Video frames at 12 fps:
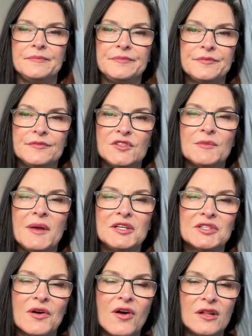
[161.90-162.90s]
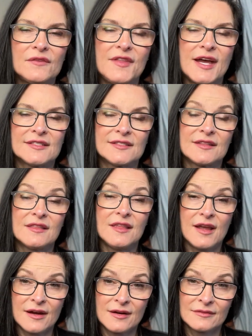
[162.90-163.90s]
She'll make sure all of that's
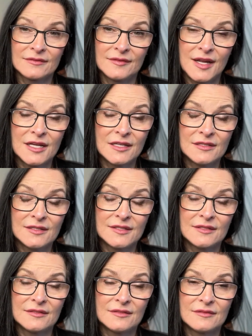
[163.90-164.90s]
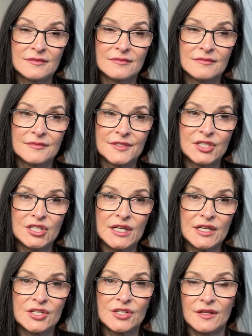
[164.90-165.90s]
there, and
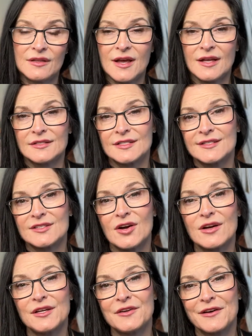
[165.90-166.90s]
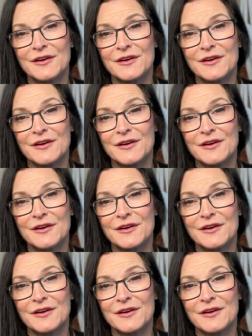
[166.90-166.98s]
she should not start your